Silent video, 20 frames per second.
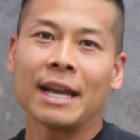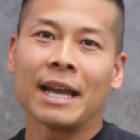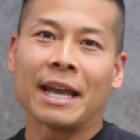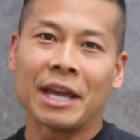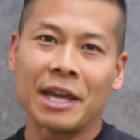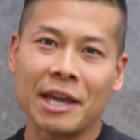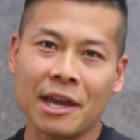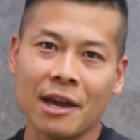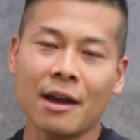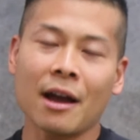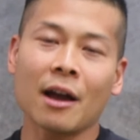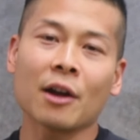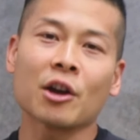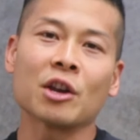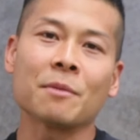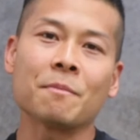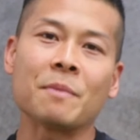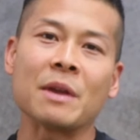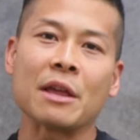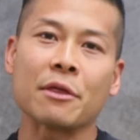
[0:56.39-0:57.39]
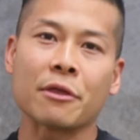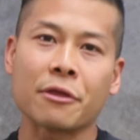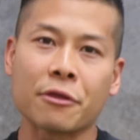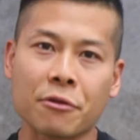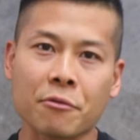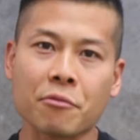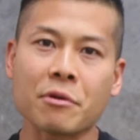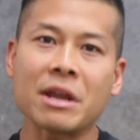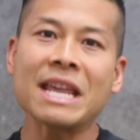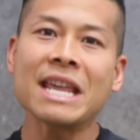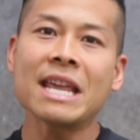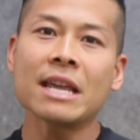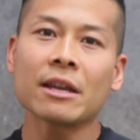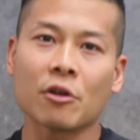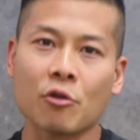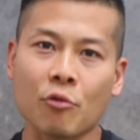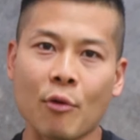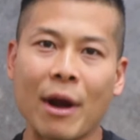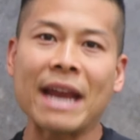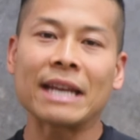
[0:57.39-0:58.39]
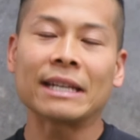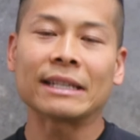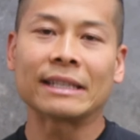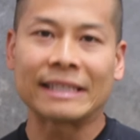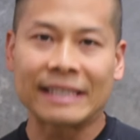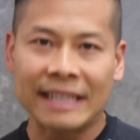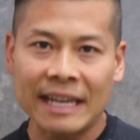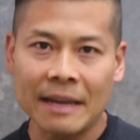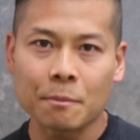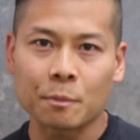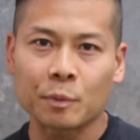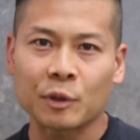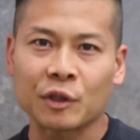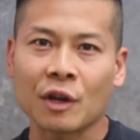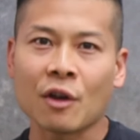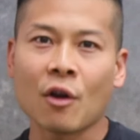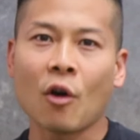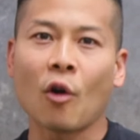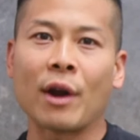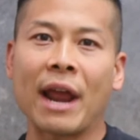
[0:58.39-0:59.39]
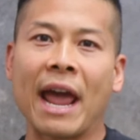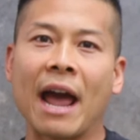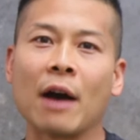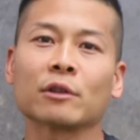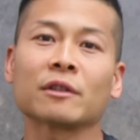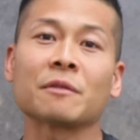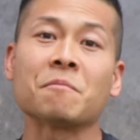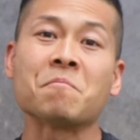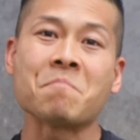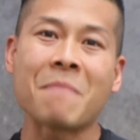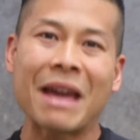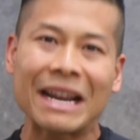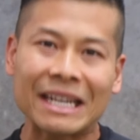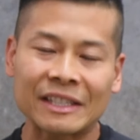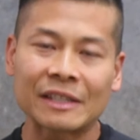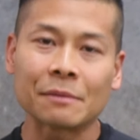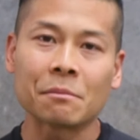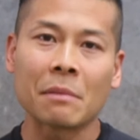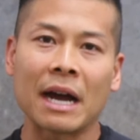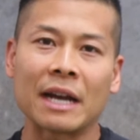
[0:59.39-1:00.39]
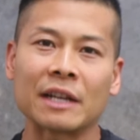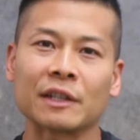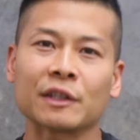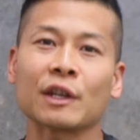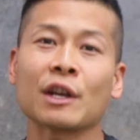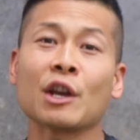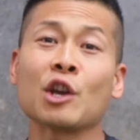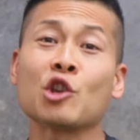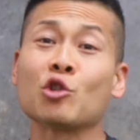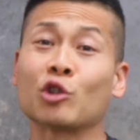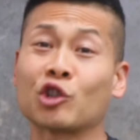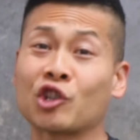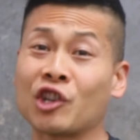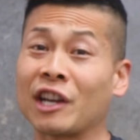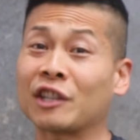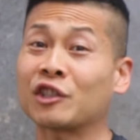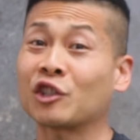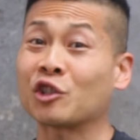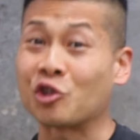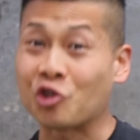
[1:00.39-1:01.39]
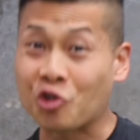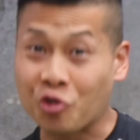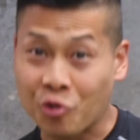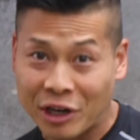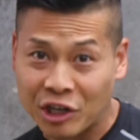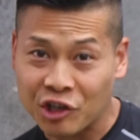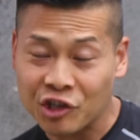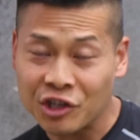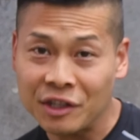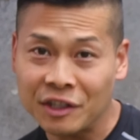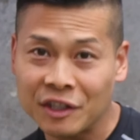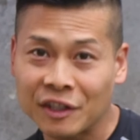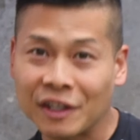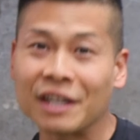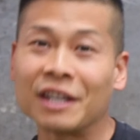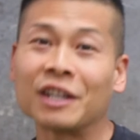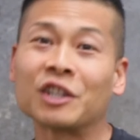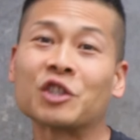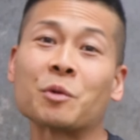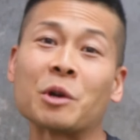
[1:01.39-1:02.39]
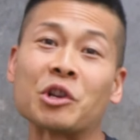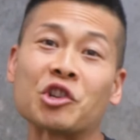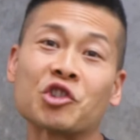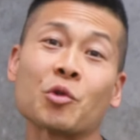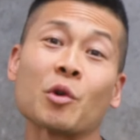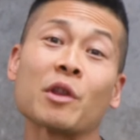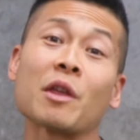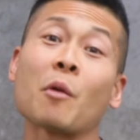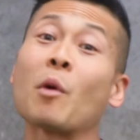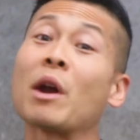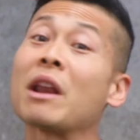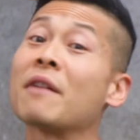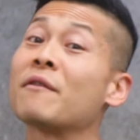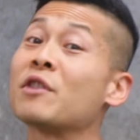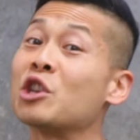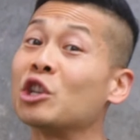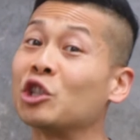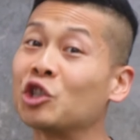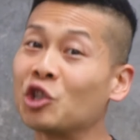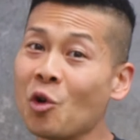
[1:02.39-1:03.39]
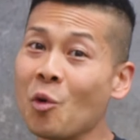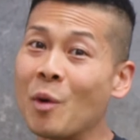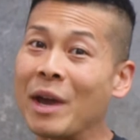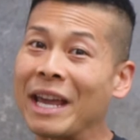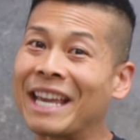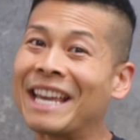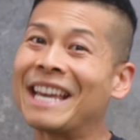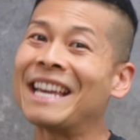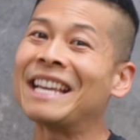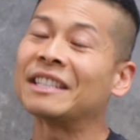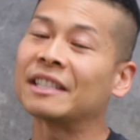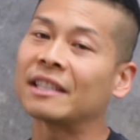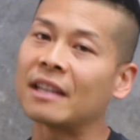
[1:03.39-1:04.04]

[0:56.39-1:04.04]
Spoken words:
Here are going to be 3 great tips on how to maximize your chest contractions to ensure that whatever you're doing is